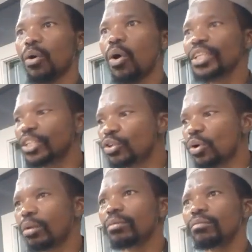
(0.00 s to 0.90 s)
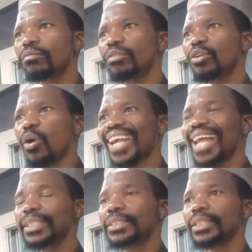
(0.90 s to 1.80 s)
or in your
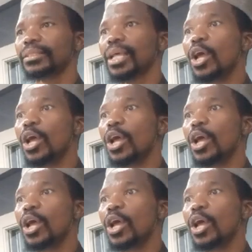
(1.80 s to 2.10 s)
localities.